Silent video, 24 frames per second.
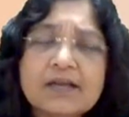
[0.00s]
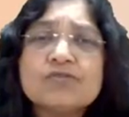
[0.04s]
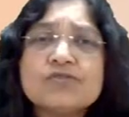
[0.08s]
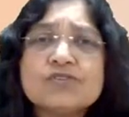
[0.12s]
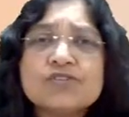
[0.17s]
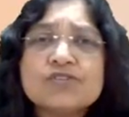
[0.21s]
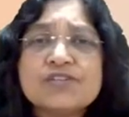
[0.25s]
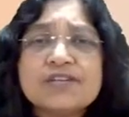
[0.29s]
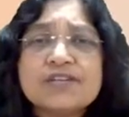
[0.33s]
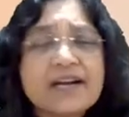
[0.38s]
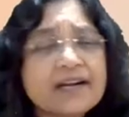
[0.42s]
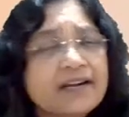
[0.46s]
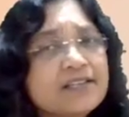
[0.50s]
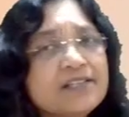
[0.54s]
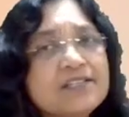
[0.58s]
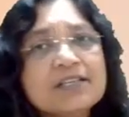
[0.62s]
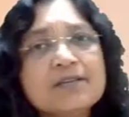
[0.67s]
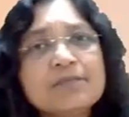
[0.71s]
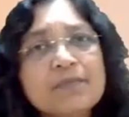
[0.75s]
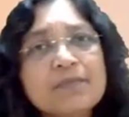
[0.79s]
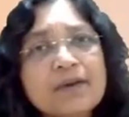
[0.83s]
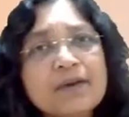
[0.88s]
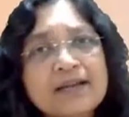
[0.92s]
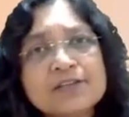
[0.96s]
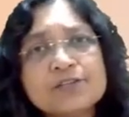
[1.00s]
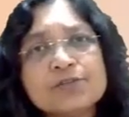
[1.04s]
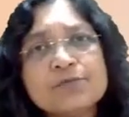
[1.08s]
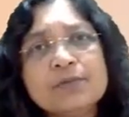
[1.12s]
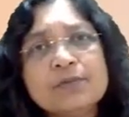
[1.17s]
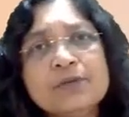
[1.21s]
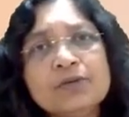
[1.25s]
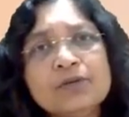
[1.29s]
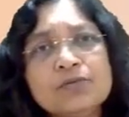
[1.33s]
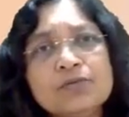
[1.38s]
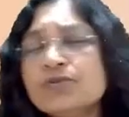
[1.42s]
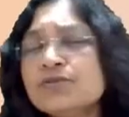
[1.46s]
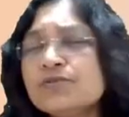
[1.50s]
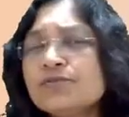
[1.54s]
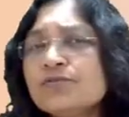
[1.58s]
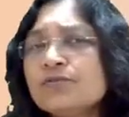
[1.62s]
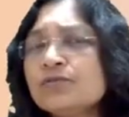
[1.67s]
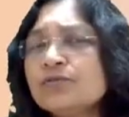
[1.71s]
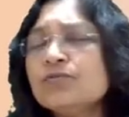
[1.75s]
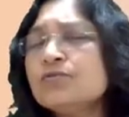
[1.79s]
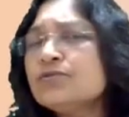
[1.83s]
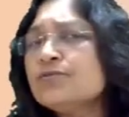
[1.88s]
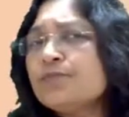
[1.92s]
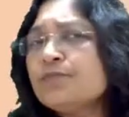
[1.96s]
Now, strategic management,
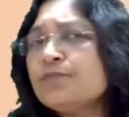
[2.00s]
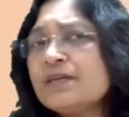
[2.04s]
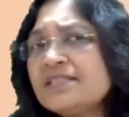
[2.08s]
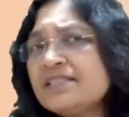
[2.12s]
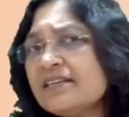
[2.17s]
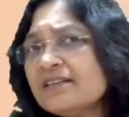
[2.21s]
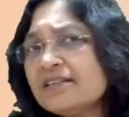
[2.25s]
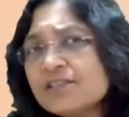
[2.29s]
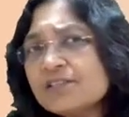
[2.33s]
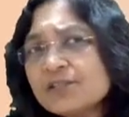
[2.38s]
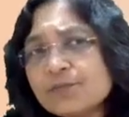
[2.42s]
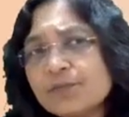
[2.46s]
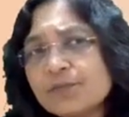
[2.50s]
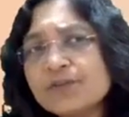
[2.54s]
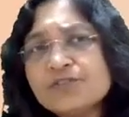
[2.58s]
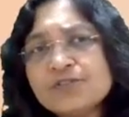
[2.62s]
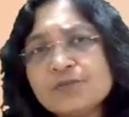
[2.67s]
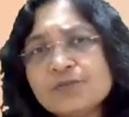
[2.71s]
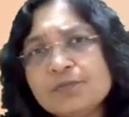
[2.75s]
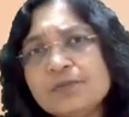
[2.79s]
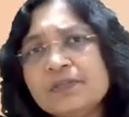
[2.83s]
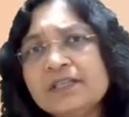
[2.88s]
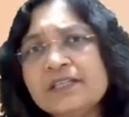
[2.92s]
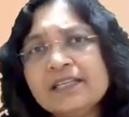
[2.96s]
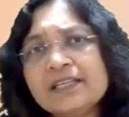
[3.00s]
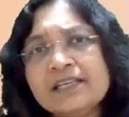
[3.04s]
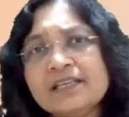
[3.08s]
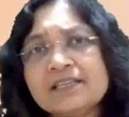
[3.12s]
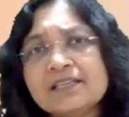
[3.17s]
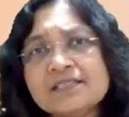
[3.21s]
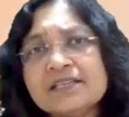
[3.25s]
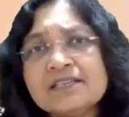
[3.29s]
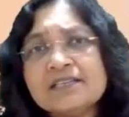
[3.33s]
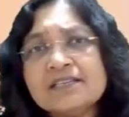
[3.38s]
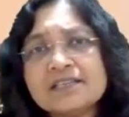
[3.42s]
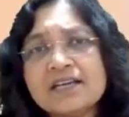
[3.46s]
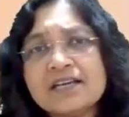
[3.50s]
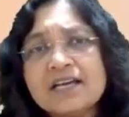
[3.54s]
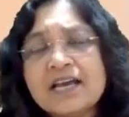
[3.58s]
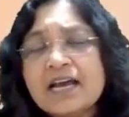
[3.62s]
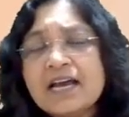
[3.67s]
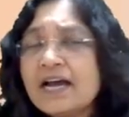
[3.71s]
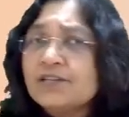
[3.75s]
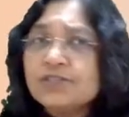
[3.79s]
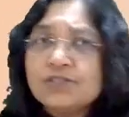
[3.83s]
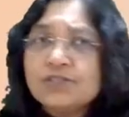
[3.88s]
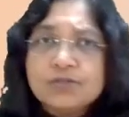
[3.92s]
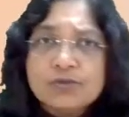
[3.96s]
whose basic responsibility is it?
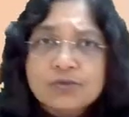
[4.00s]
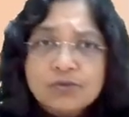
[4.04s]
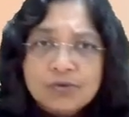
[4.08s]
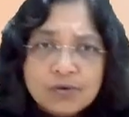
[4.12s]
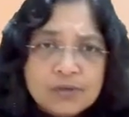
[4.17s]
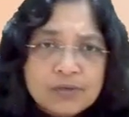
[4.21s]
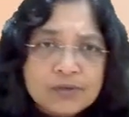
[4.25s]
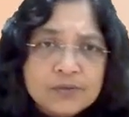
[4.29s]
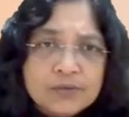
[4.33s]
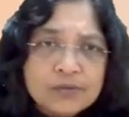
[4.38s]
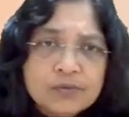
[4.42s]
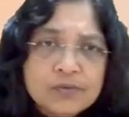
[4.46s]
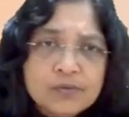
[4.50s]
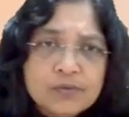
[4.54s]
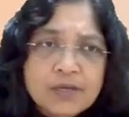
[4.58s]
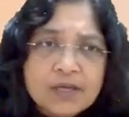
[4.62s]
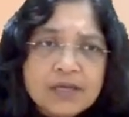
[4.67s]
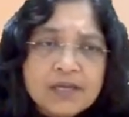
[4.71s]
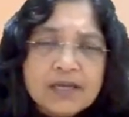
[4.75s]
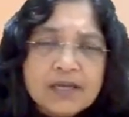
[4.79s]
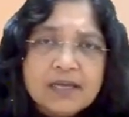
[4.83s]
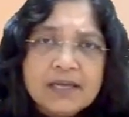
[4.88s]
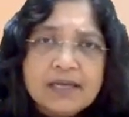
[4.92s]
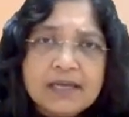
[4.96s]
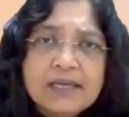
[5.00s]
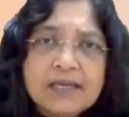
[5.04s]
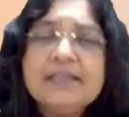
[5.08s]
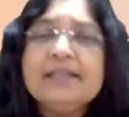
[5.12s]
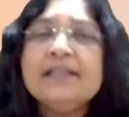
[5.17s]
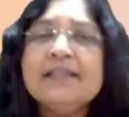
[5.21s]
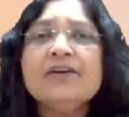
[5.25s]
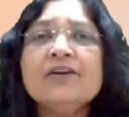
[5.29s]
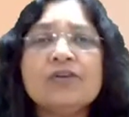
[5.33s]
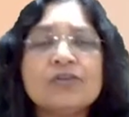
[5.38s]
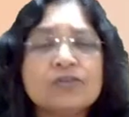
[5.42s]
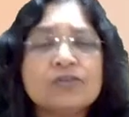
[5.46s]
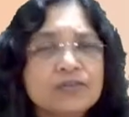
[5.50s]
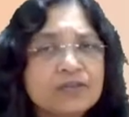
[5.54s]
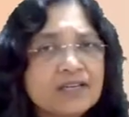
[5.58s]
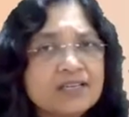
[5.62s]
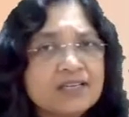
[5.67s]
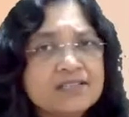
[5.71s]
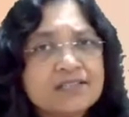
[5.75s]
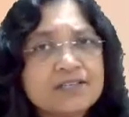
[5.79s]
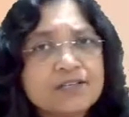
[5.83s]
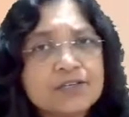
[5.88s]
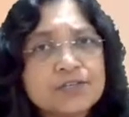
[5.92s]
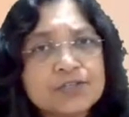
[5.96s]
As you all know, in the
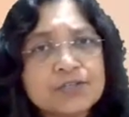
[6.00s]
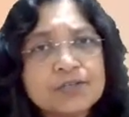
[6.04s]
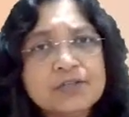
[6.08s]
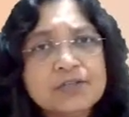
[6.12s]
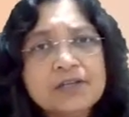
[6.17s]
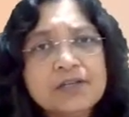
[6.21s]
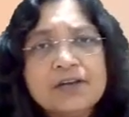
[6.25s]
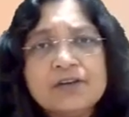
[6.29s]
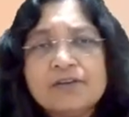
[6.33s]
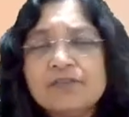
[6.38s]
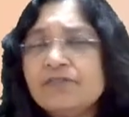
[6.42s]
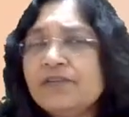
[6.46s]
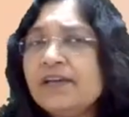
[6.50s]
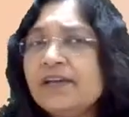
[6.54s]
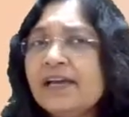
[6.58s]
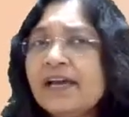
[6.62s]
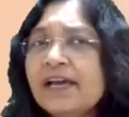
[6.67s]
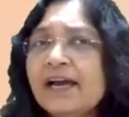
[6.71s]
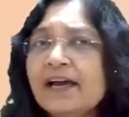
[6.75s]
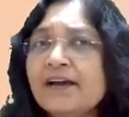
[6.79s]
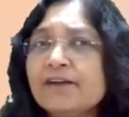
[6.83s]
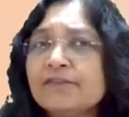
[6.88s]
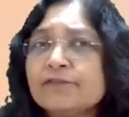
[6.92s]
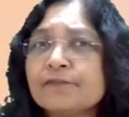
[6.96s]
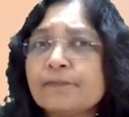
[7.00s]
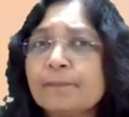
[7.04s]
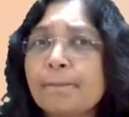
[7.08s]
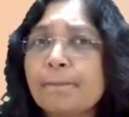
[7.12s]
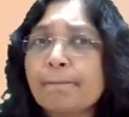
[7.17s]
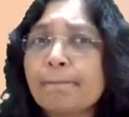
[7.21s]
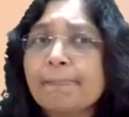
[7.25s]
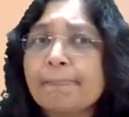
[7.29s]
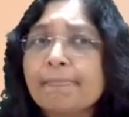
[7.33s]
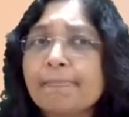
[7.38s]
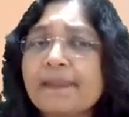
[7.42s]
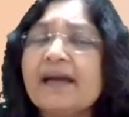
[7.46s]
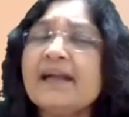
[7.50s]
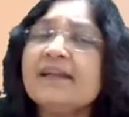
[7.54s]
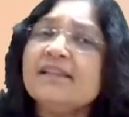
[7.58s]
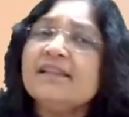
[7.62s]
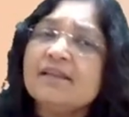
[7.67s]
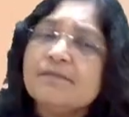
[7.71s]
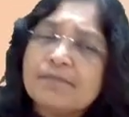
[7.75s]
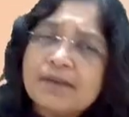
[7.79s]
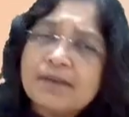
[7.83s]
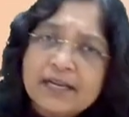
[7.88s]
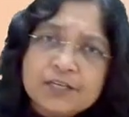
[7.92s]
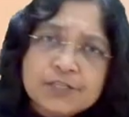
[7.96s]
organization, we have at
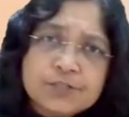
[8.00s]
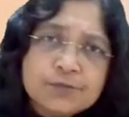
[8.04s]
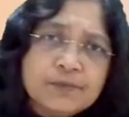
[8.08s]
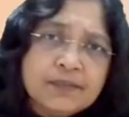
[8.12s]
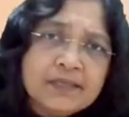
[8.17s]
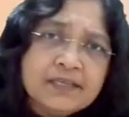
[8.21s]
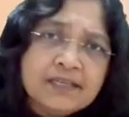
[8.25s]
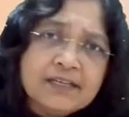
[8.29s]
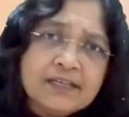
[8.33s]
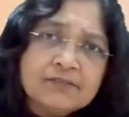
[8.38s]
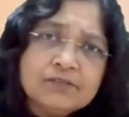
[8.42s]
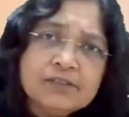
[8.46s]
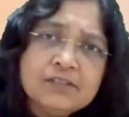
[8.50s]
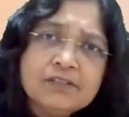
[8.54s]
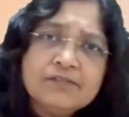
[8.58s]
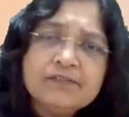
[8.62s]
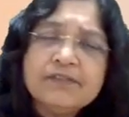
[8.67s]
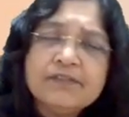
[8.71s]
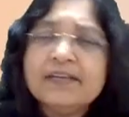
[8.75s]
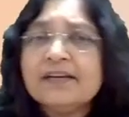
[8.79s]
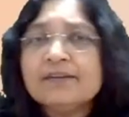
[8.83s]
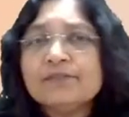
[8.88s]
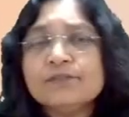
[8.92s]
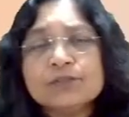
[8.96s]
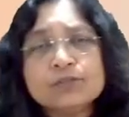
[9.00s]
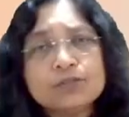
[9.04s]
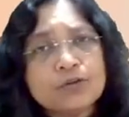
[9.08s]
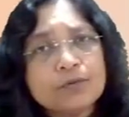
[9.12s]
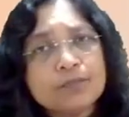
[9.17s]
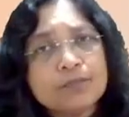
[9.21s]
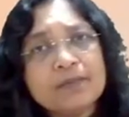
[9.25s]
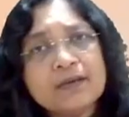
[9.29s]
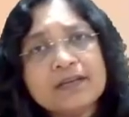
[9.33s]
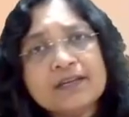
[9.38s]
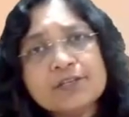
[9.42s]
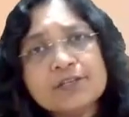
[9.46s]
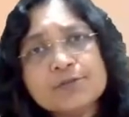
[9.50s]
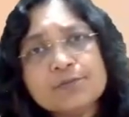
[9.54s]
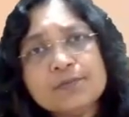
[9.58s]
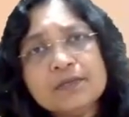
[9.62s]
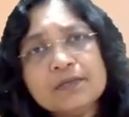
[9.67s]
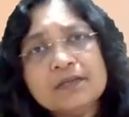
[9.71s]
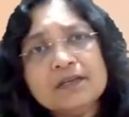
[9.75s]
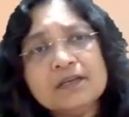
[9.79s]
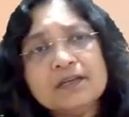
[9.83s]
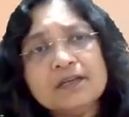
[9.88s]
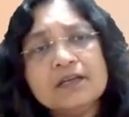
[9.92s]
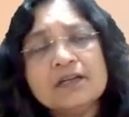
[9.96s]
the management level, we have the top
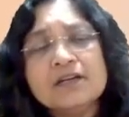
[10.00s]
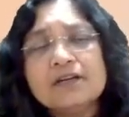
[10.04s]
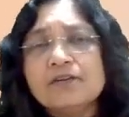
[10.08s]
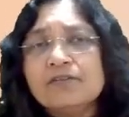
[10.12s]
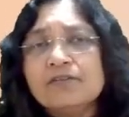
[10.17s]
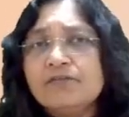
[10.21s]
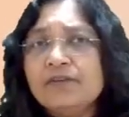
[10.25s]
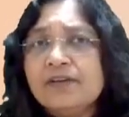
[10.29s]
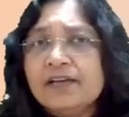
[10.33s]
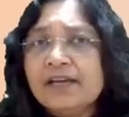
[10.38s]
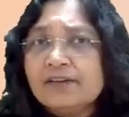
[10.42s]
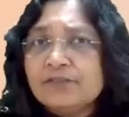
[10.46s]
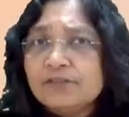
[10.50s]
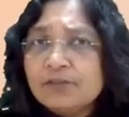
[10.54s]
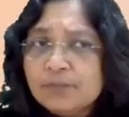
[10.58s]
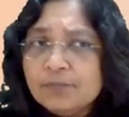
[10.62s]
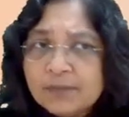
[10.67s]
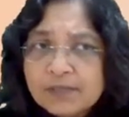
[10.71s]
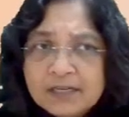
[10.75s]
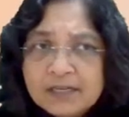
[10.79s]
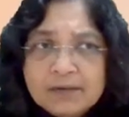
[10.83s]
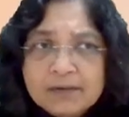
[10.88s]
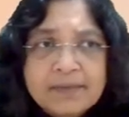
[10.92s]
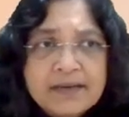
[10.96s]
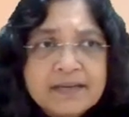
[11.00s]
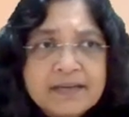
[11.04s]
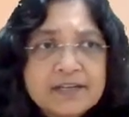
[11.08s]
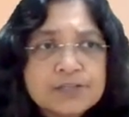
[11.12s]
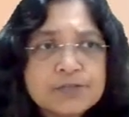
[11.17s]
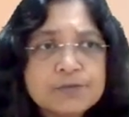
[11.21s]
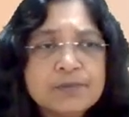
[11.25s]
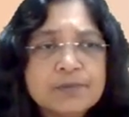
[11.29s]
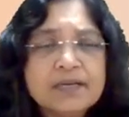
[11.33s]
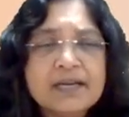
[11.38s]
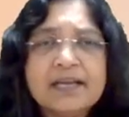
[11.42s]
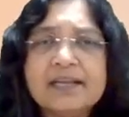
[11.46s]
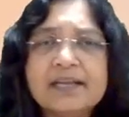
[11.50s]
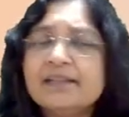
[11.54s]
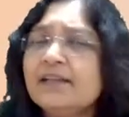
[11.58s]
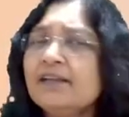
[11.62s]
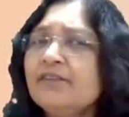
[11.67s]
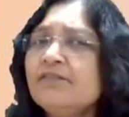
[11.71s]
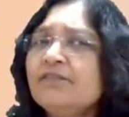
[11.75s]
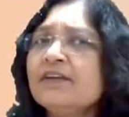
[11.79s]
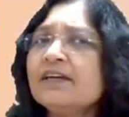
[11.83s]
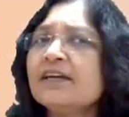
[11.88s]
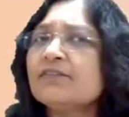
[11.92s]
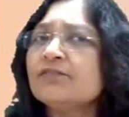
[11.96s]
management, we have the middle management, and
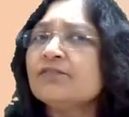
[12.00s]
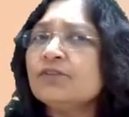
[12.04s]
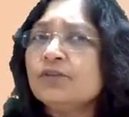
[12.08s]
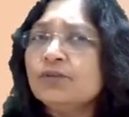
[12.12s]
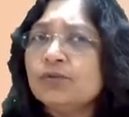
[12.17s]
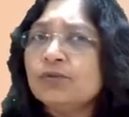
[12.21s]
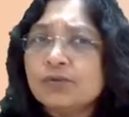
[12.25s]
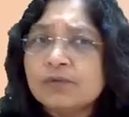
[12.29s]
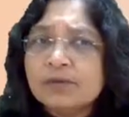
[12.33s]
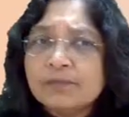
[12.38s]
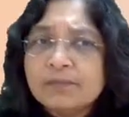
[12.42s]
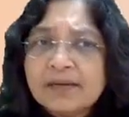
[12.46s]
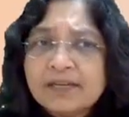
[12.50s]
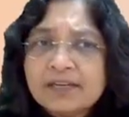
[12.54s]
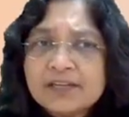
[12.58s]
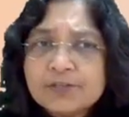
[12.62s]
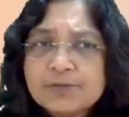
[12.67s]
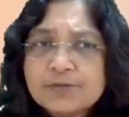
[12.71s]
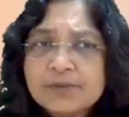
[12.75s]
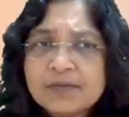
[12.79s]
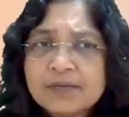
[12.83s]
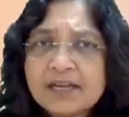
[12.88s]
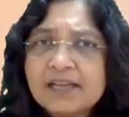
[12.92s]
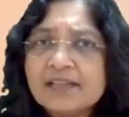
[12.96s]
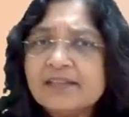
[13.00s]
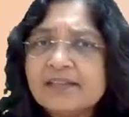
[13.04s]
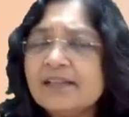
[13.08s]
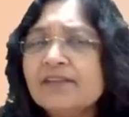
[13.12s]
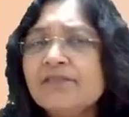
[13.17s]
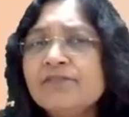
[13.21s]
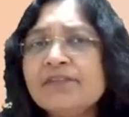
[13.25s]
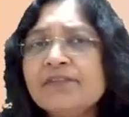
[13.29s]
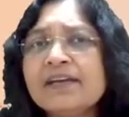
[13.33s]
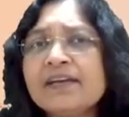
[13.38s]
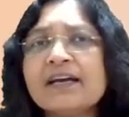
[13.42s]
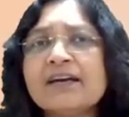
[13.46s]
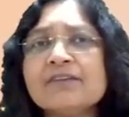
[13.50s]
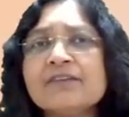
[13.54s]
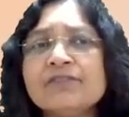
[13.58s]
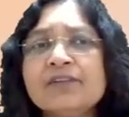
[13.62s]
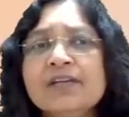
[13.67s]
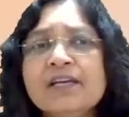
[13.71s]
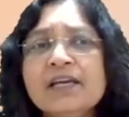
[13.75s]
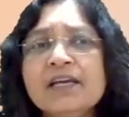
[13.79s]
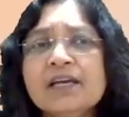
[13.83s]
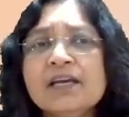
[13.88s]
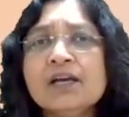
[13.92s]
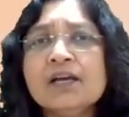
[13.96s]
then we have the lower management, and then we have
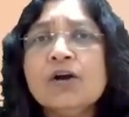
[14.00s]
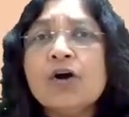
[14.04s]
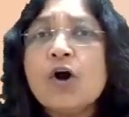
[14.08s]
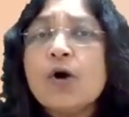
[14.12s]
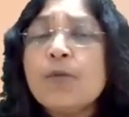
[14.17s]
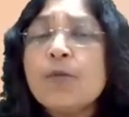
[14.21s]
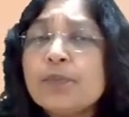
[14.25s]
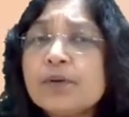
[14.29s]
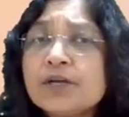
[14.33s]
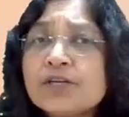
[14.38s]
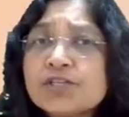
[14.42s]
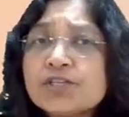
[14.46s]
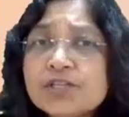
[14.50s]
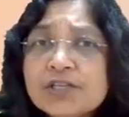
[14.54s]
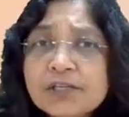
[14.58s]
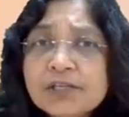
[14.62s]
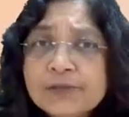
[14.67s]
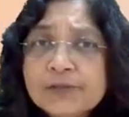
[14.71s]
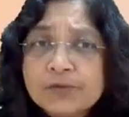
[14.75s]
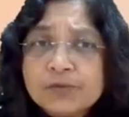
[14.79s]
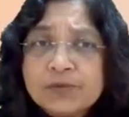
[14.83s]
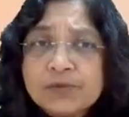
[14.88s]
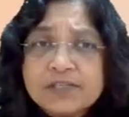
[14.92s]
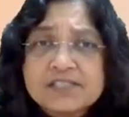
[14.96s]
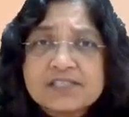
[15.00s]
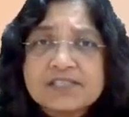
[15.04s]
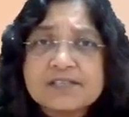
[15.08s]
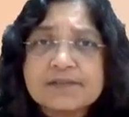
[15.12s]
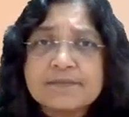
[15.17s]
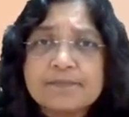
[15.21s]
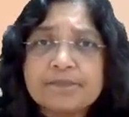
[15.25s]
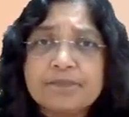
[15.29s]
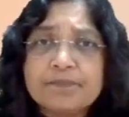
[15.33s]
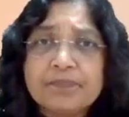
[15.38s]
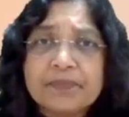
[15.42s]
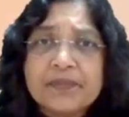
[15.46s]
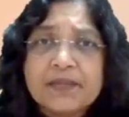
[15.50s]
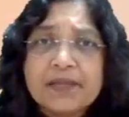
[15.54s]
the operational units.